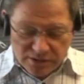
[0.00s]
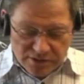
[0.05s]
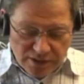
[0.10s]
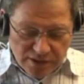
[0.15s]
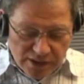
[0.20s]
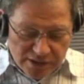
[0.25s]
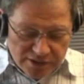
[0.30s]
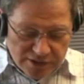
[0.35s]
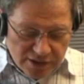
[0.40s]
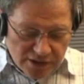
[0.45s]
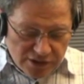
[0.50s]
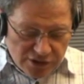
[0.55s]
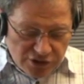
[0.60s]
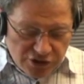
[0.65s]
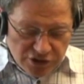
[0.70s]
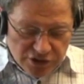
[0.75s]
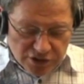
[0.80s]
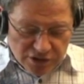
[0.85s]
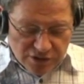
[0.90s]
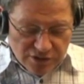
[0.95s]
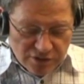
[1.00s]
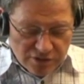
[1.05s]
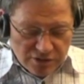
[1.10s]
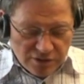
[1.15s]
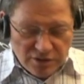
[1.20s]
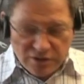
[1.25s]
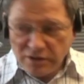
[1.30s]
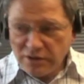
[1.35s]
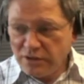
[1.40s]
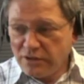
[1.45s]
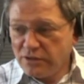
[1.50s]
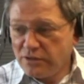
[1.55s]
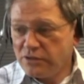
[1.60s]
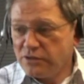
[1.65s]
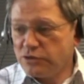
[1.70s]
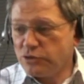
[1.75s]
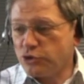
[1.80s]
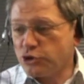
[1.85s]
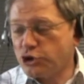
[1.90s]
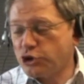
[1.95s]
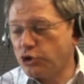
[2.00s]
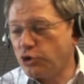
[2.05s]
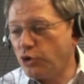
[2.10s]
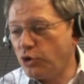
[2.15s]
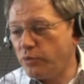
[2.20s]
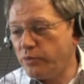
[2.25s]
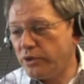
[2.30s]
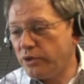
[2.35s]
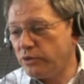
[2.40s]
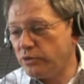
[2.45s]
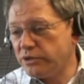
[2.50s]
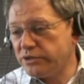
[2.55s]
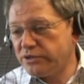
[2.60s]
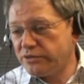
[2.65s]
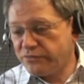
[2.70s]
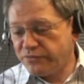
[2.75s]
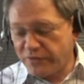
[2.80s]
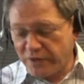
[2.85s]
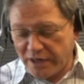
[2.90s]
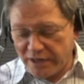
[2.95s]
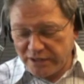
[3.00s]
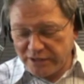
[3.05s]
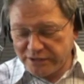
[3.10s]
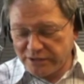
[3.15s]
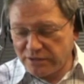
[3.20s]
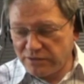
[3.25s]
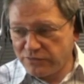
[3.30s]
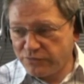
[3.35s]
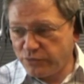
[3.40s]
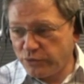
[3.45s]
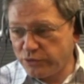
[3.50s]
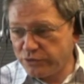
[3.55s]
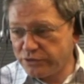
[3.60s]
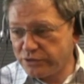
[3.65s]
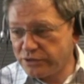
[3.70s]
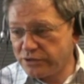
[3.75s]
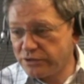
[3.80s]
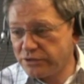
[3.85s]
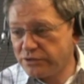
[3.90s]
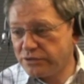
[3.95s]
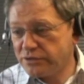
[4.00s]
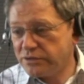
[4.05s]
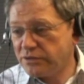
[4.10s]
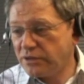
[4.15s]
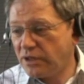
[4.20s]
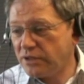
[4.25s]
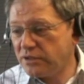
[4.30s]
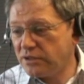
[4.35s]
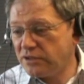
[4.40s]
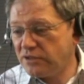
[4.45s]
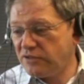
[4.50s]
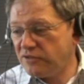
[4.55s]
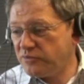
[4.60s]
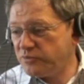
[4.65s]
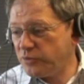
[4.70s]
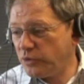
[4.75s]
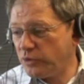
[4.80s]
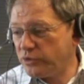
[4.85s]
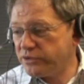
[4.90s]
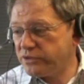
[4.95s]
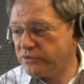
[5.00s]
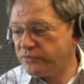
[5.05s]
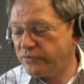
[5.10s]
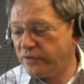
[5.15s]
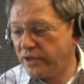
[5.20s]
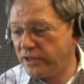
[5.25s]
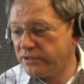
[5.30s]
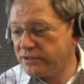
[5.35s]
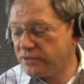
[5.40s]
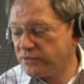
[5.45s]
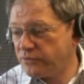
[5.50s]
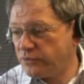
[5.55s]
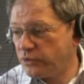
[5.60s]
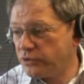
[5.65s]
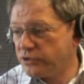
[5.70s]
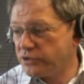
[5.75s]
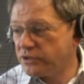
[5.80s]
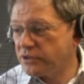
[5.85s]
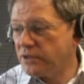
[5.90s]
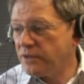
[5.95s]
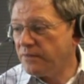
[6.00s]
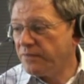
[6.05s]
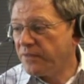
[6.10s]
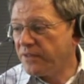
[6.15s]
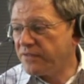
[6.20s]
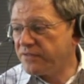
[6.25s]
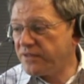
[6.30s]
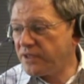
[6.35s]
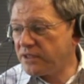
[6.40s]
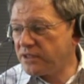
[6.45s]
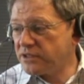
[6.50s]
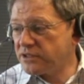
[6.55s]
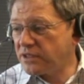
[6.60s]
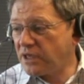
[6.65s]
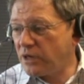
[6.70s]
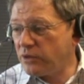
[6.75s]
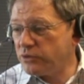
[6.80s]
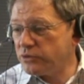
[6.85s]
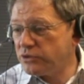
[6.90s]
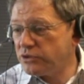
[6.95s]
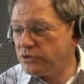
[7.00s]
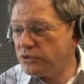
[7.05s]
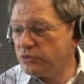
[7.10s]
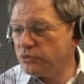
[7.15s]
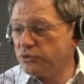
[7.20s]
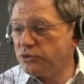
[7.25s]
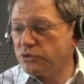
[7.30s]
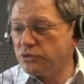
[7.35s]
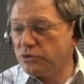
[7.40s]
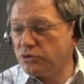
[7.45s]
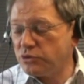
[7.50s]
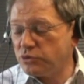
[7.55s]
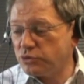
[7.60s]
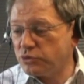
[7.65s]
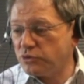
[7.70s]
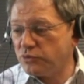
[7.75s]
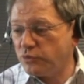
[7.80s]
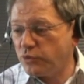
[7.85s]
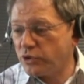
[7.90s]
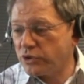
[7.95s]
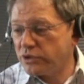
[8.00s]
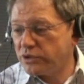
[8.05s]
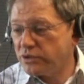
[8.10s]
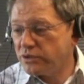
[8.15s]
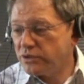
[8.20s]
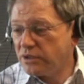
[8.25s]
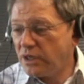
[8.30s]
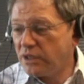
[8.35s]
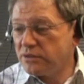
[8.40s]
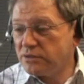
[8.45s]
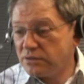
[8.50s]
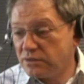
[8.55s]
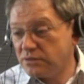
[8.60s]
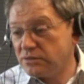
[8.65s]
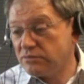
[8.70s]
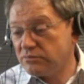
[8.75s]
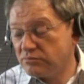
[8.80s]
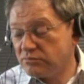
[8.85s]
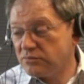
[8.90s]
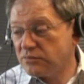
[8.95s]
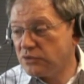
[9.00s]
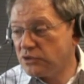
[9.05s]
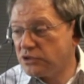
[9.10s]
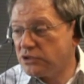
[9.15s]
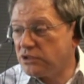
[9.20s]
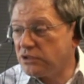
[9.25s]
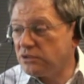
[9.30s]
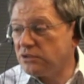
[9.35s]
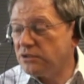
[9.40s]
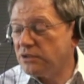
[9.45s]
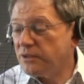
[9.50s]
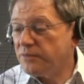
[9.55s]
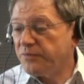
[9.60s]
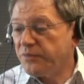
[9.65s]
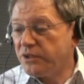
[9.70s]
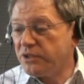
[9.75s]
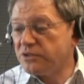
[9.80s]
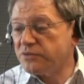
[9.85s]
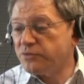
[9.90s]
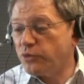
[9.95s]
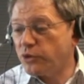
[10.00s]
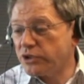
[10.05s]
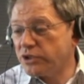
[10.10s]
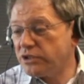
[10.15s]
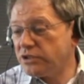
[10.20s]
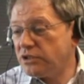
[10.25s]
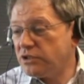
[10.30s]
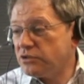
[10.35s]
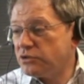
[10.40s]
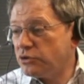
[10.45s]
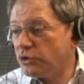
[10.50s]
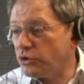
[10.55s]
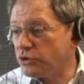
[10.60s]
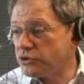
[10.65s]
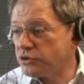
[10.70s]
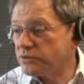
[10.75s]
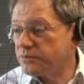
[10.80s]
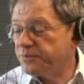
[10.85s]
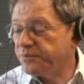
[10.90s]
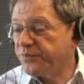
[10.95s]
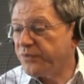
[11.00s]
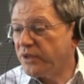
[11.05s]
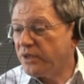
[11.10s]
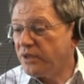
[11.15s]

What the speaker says: Then I say dir, so show me all the files and folders, and it gives me all the files and folders. That is how it used to work, and still is working in DOS.